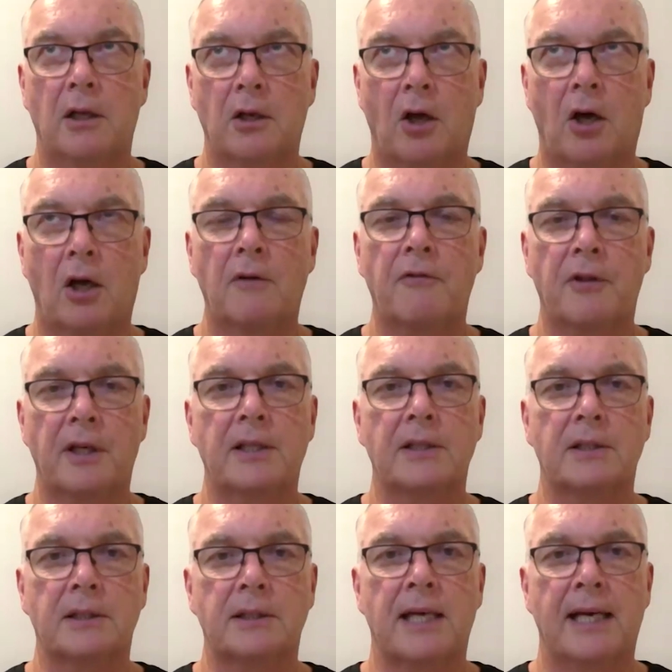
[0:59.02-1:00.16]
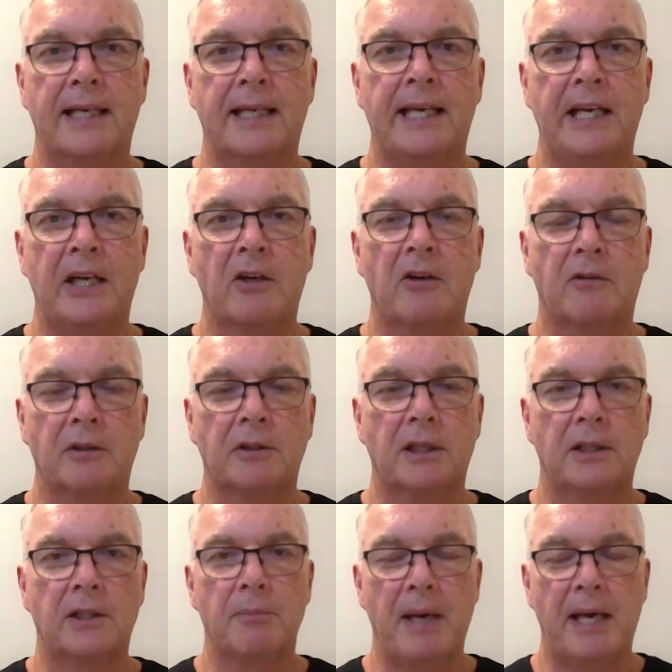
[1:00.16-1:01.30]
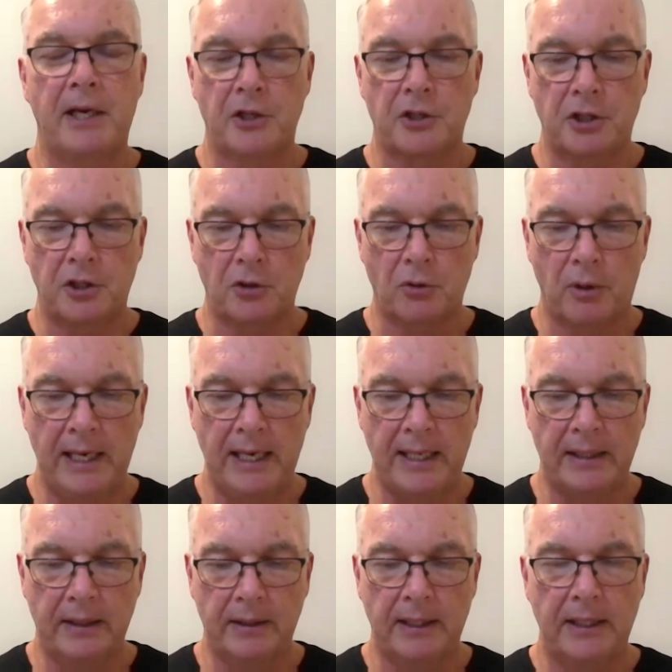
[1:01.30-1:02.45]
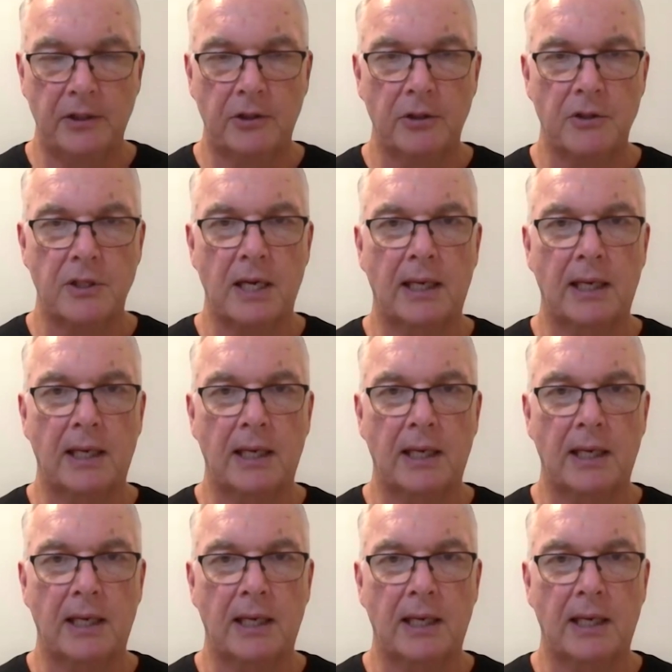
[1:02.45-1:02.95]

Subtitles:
lot of things to take care on and to manage in your head. And then to